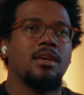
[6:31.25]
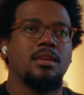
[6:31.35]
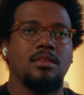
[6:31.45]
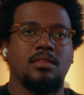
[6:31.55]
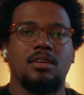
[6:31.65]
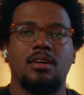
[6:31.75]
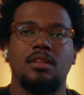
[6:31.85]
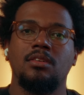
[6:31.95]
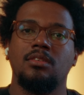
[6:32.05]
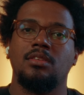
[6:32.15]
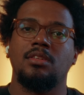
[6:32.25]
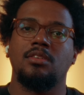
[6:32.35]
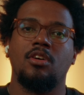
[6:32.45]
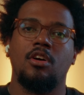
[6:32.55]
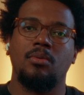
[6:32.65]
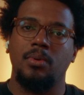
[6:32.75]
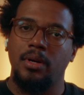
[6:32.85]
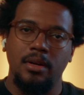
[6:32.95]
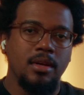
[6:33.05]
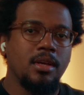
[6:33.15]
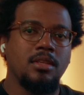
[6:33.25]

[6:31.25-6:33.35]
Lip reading: and its colors and its hardware.